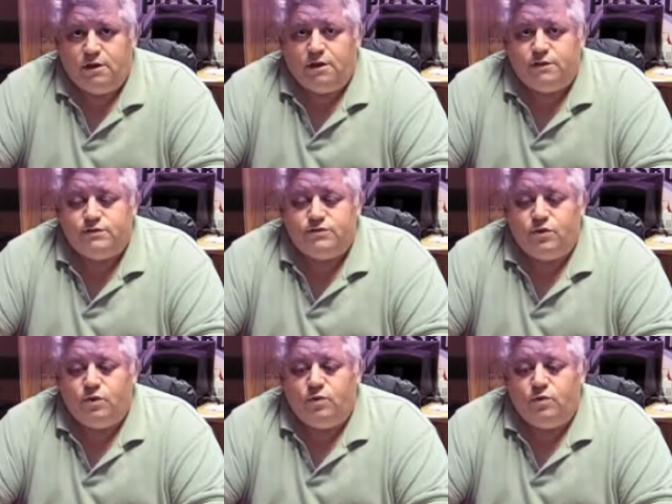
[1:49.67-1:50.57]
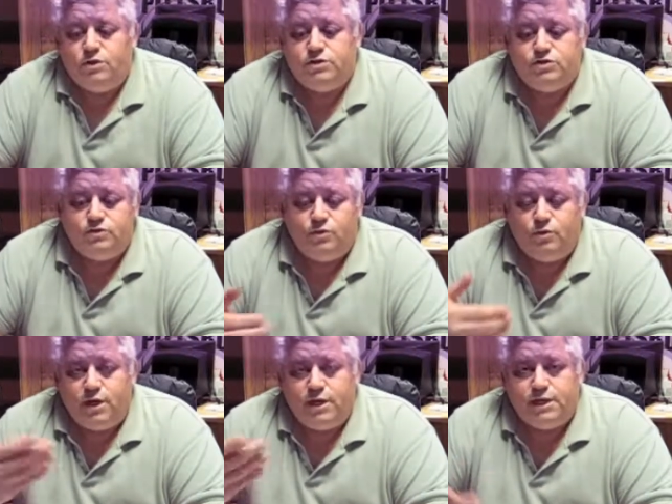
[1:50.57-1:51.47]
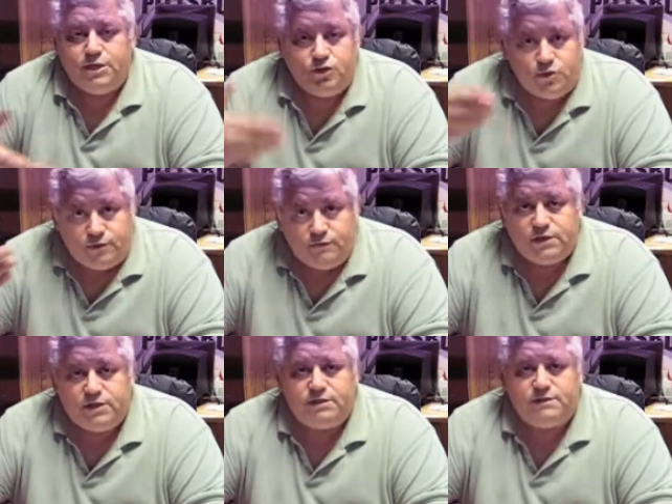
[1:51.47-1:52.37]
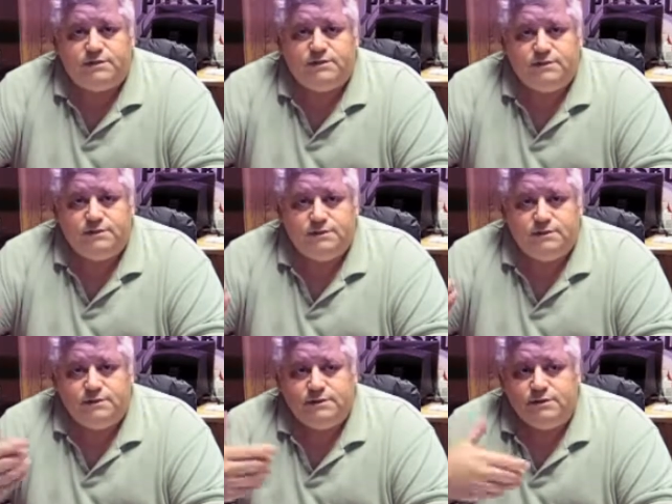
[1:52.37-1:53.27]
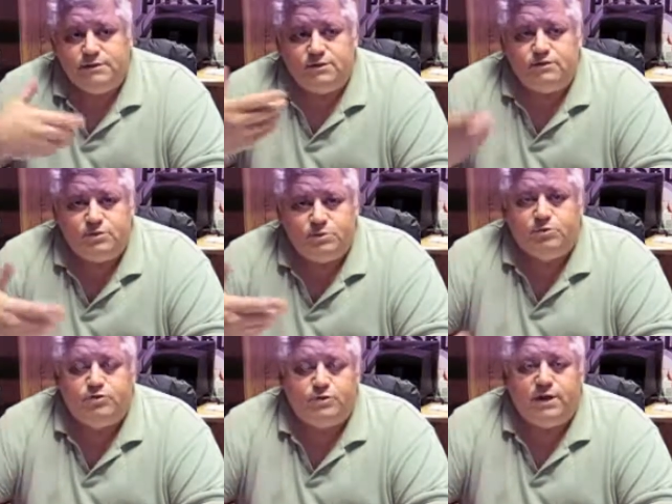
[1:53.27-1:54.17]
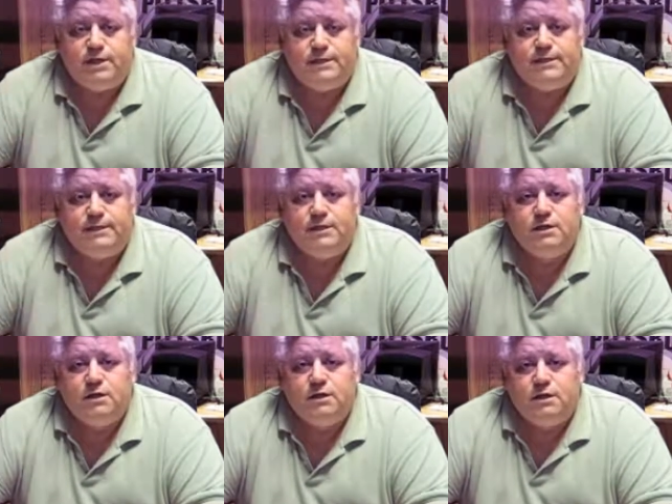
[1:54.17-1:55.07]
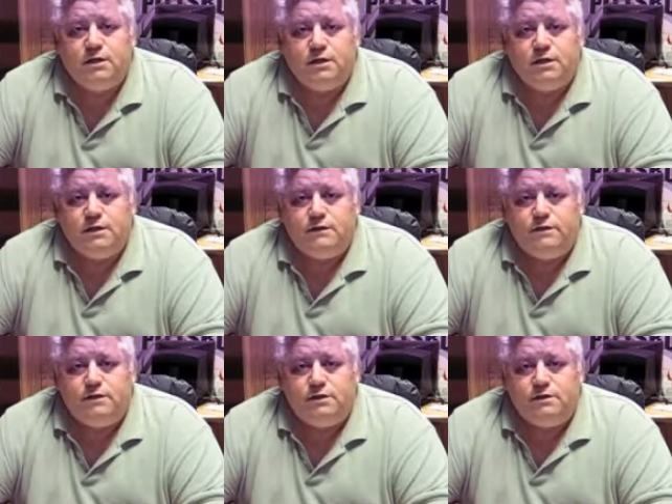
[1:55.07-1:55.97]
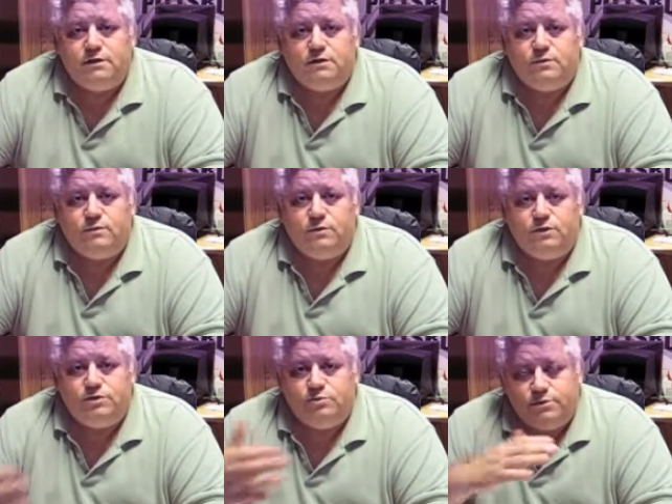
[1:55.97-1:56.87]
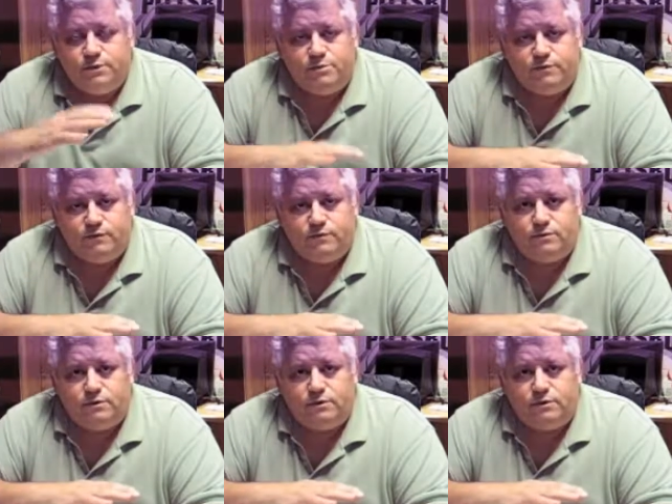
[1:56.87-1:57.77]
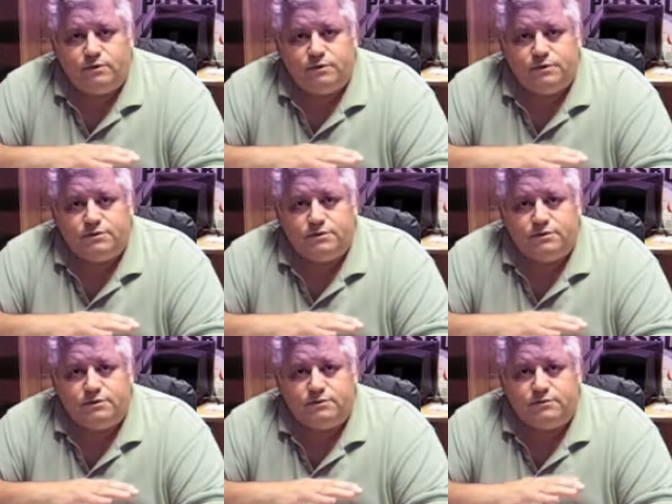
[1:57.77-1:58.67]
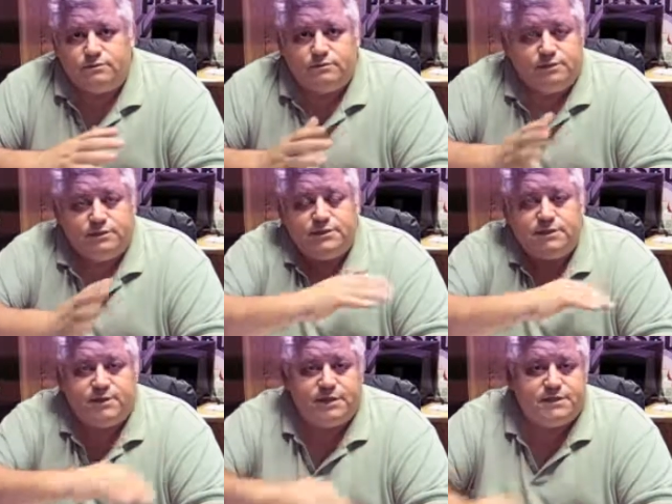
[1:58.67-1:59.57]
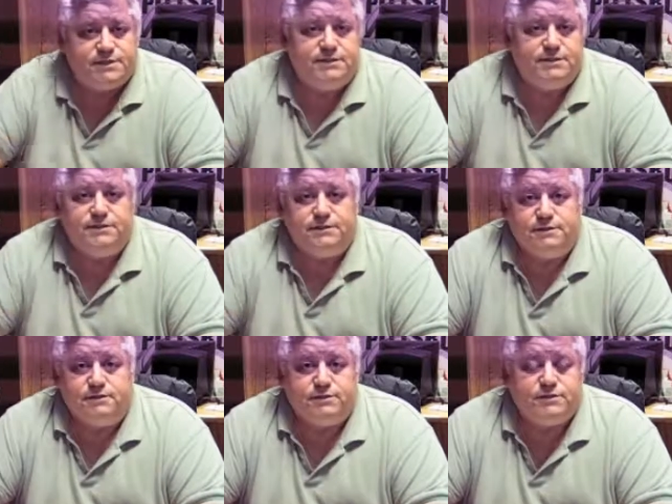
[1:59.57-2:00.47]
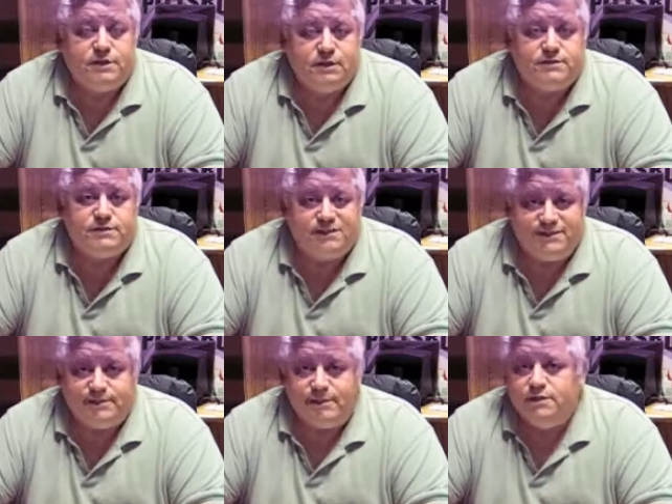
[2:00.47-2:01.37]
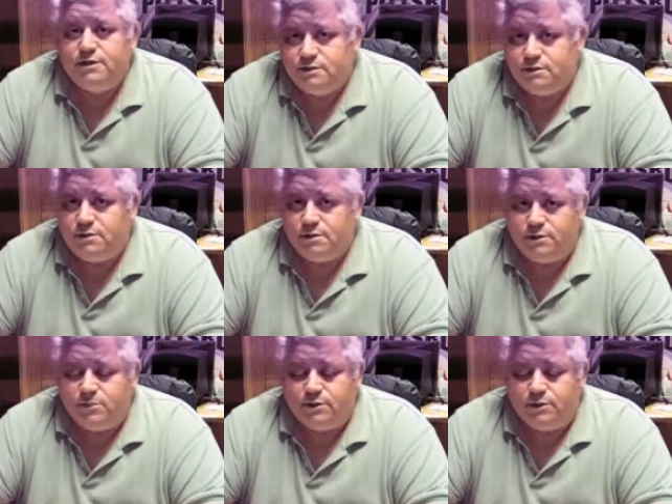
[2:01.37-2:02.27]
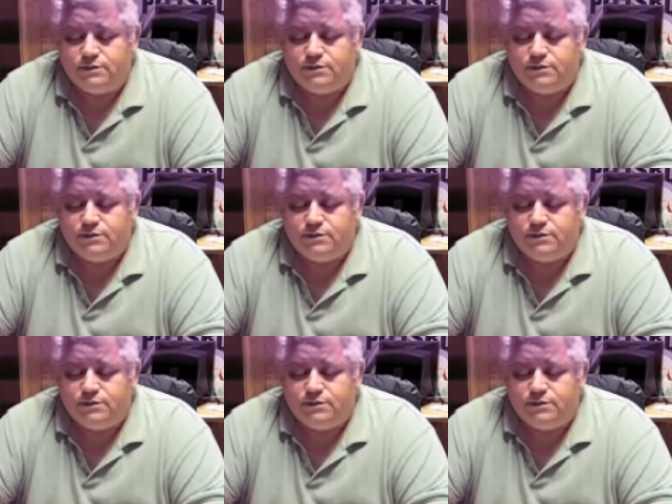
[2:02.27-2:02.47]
So once you awake and you advanced in your spirituality, then what you believed before is going to really take a back seat, and you'll see how silly some of the beliefs